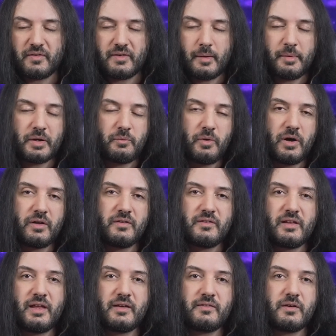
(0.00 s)
A polysemic
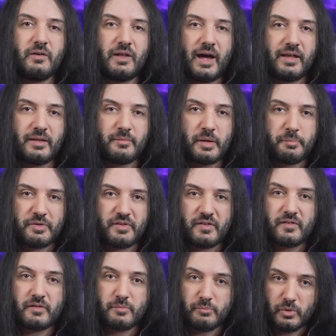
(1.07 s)
word is a lexical item that
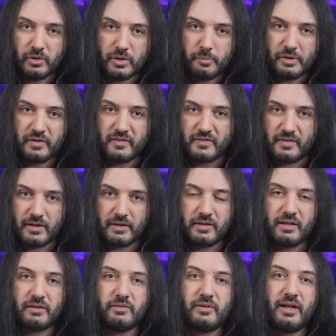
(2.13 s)
possesses multiple
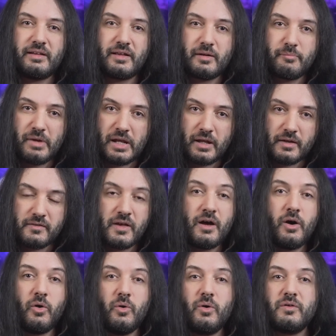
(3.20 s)
distinct yet related
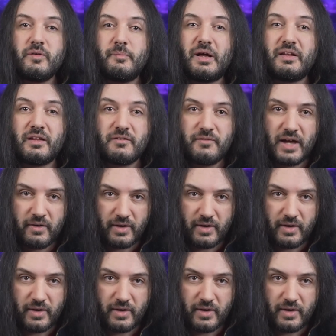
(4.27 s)
meanings or semantic